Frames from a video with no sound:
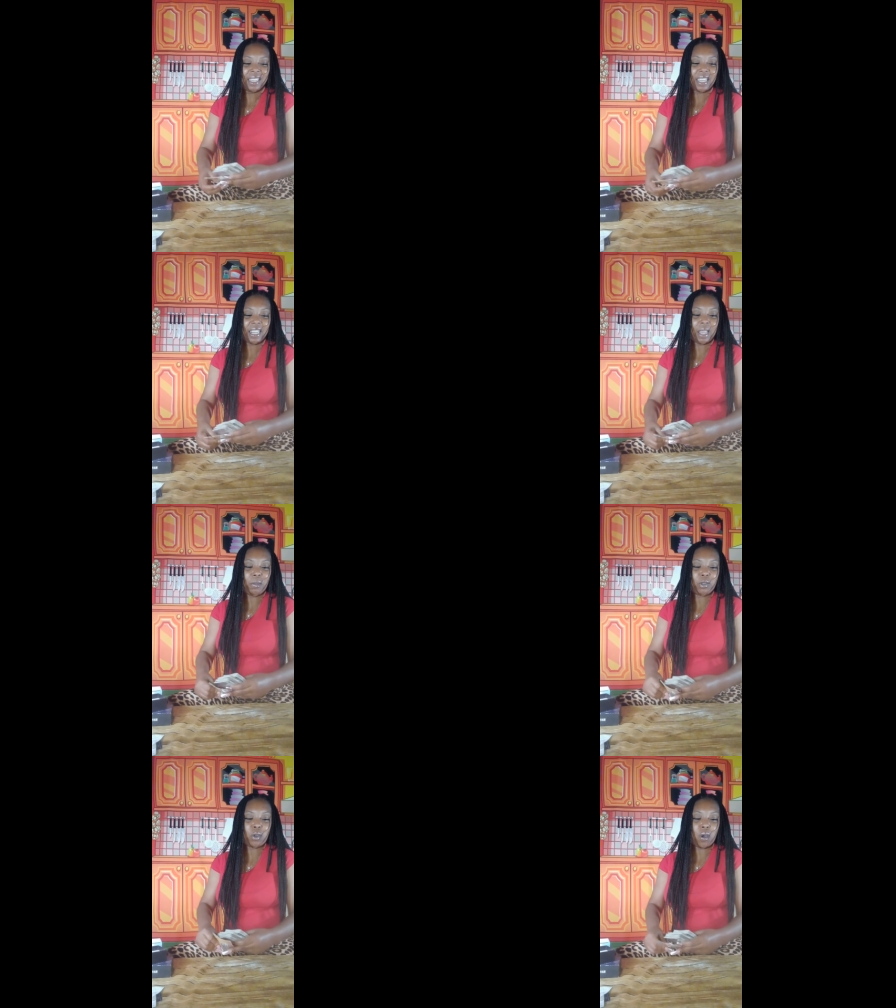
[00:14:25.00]
yeah, they
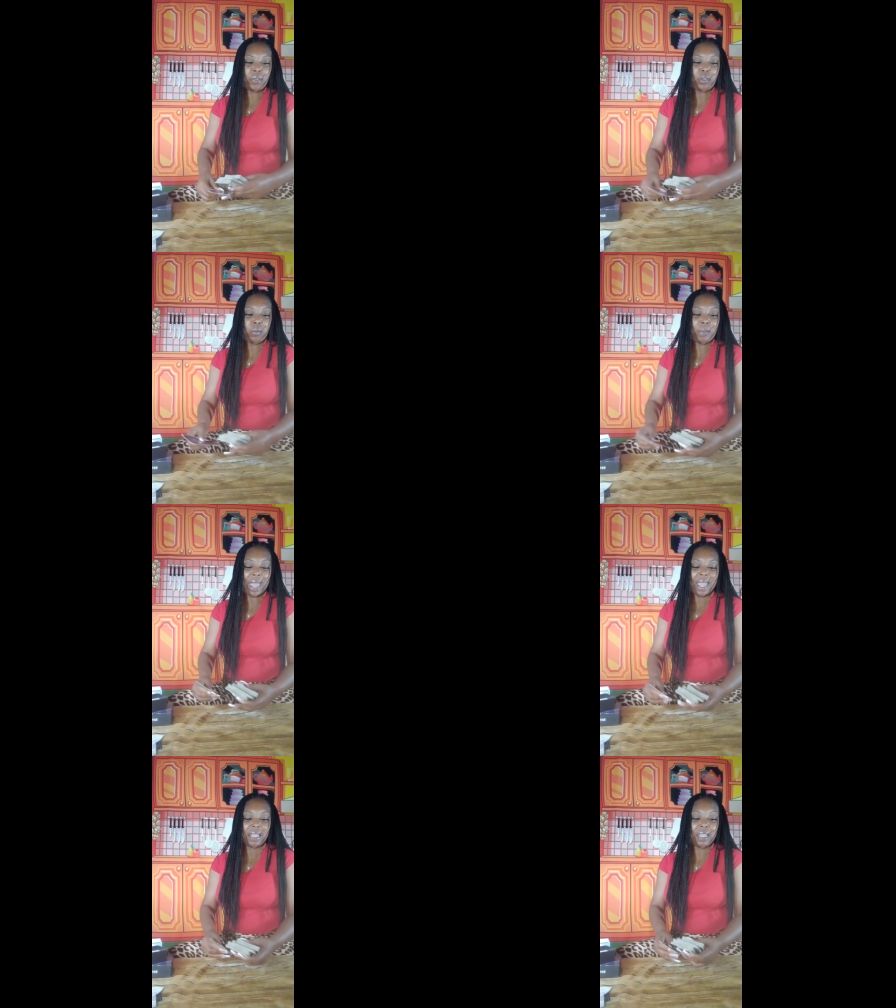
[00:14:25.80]
was going through
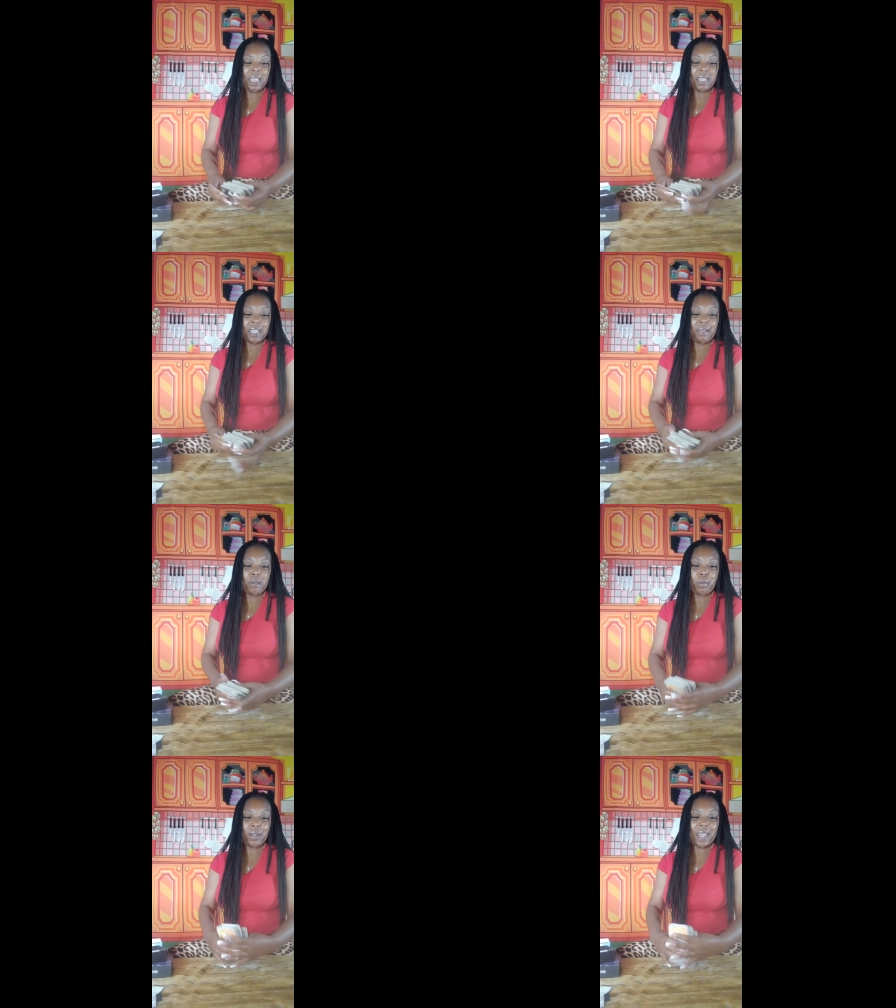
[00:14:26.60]
bad luck
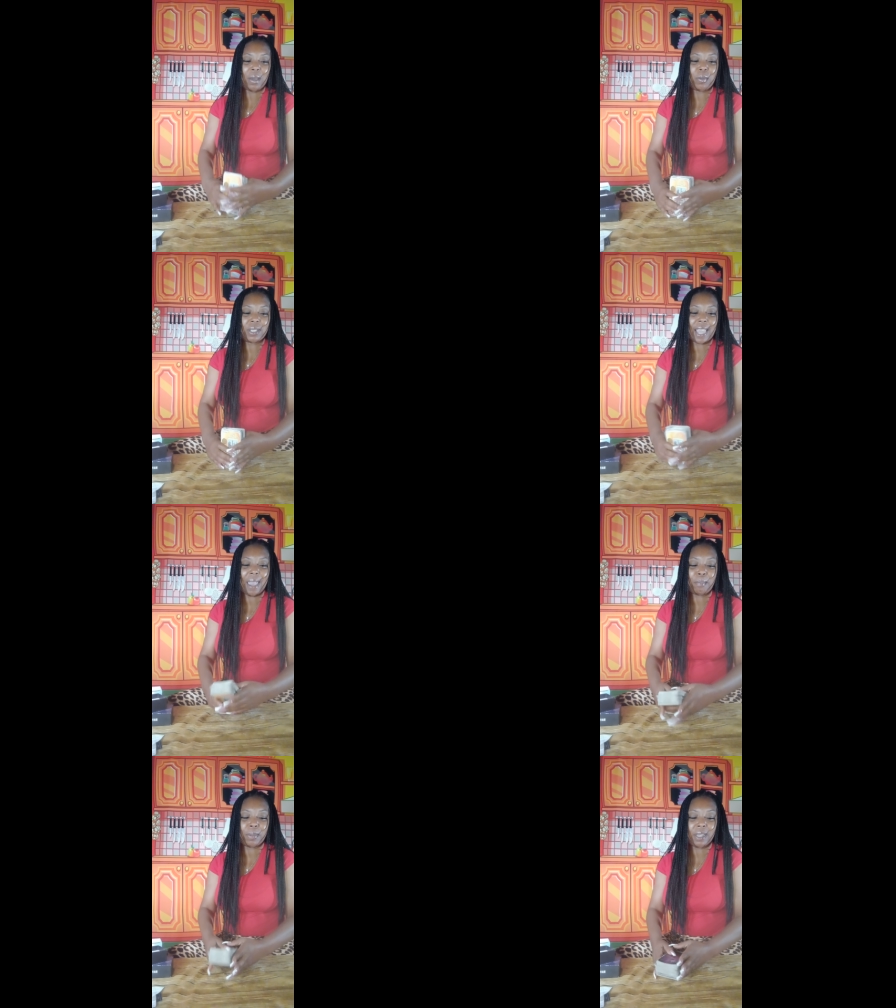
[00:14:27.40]
even when they was
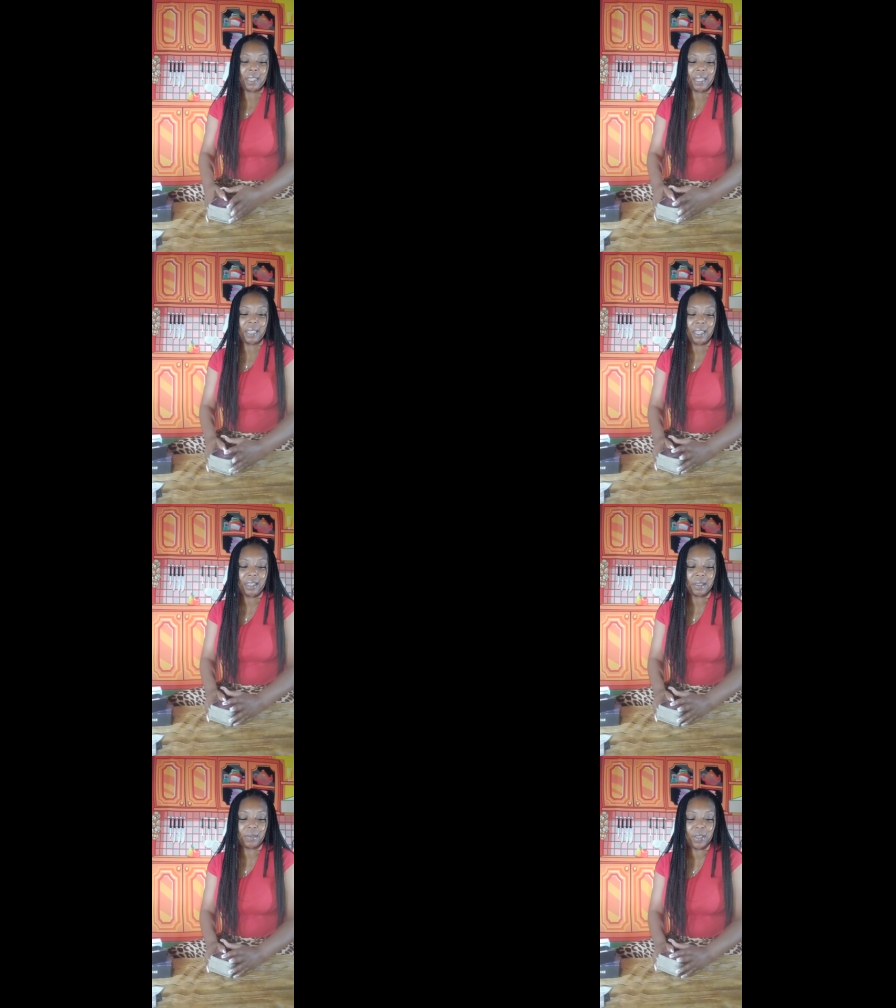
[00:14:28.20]
happy and in
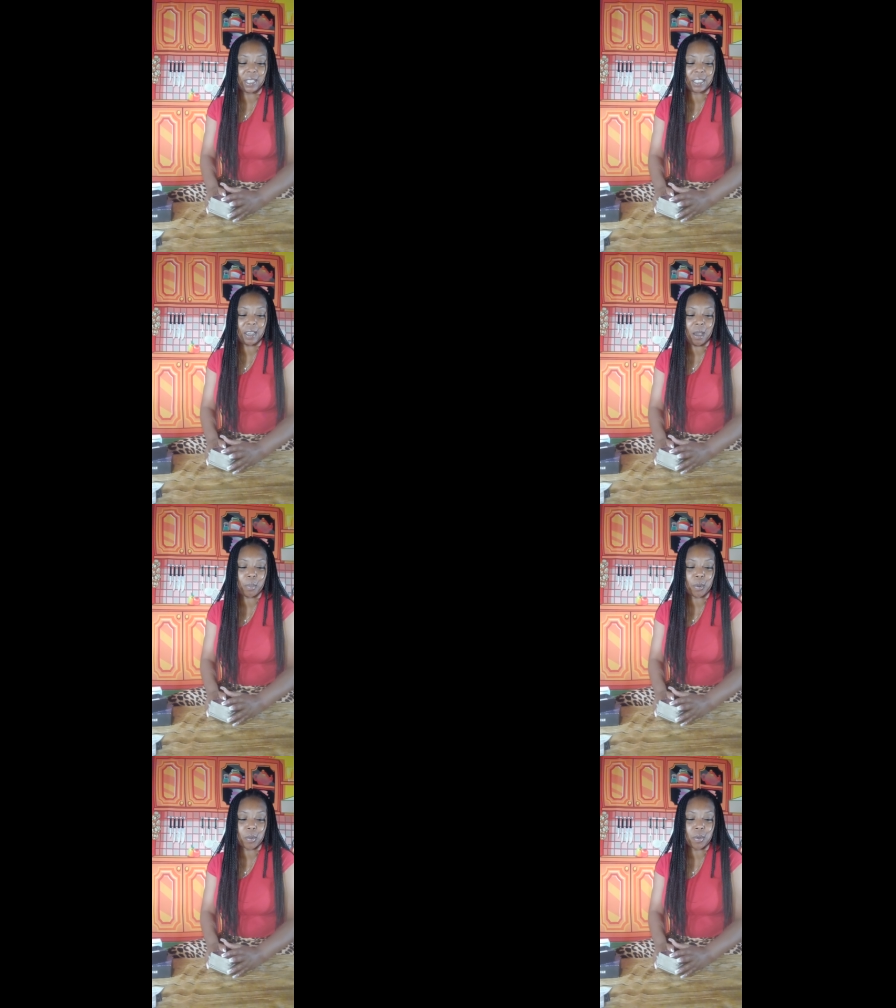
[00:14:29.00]
love, this
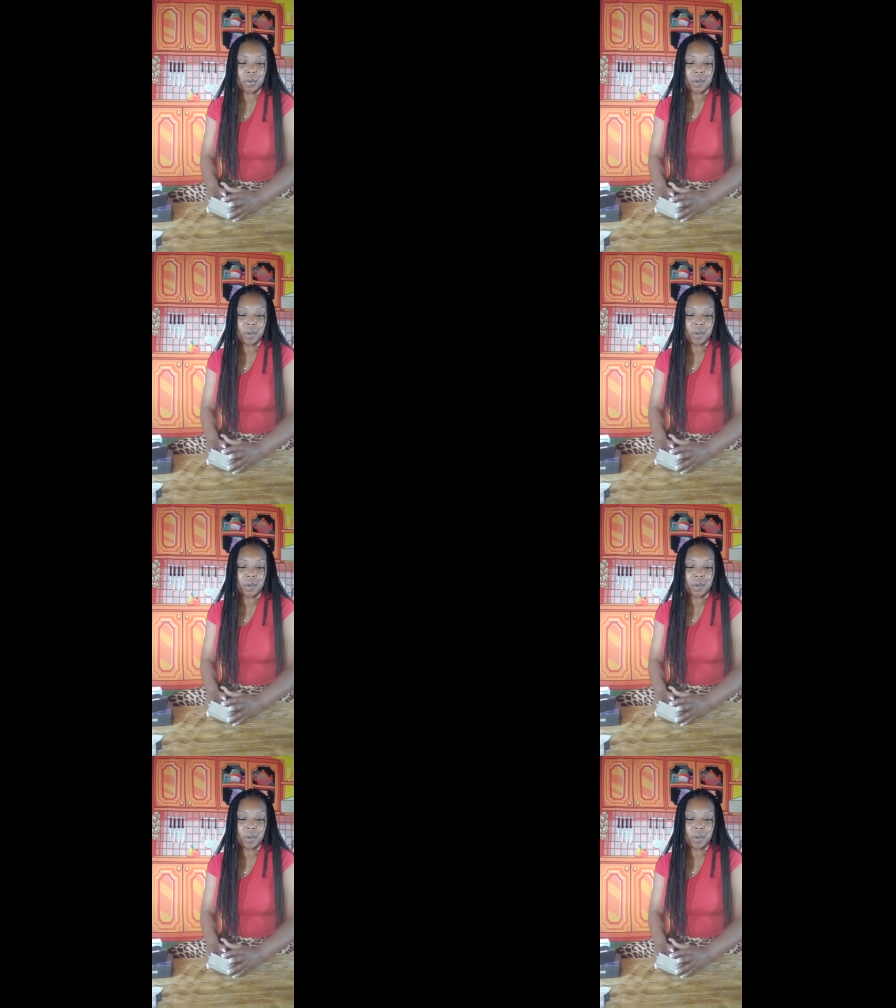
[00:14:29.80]
couple.